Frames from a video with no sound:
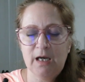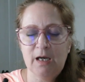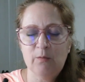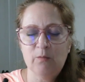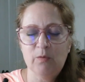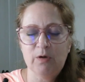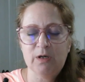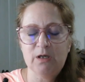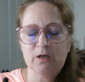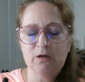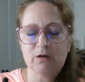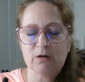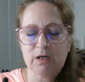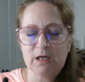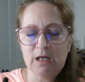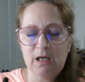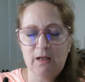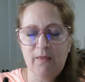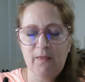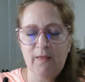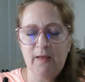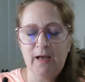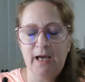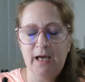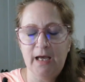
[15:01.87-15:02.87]
And when you're
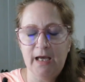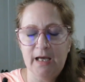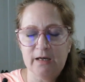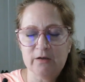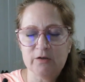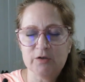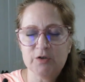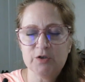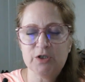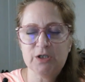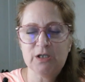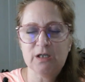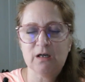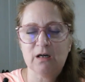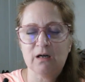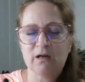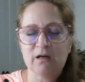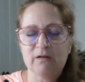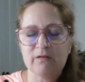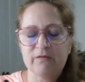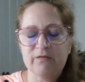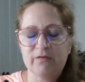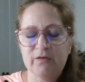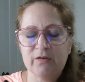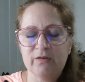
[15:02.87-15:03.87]
in that energy
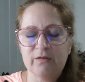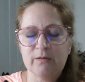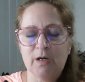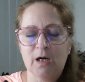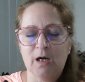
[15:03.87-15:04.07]
of